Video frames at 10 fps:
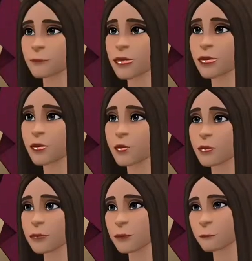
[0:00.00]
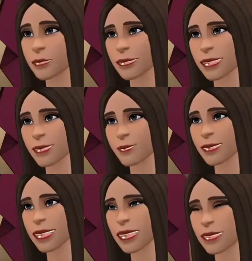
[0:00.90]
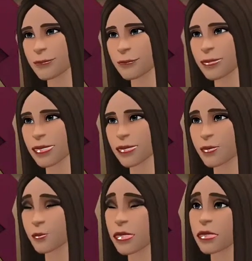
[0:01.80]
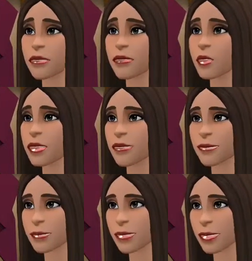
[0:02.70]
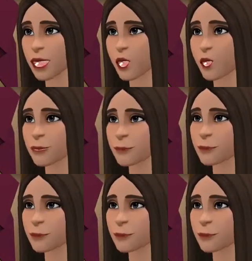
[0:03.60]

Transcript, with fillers: I know, but I don't care, I don't care if everyone finds out.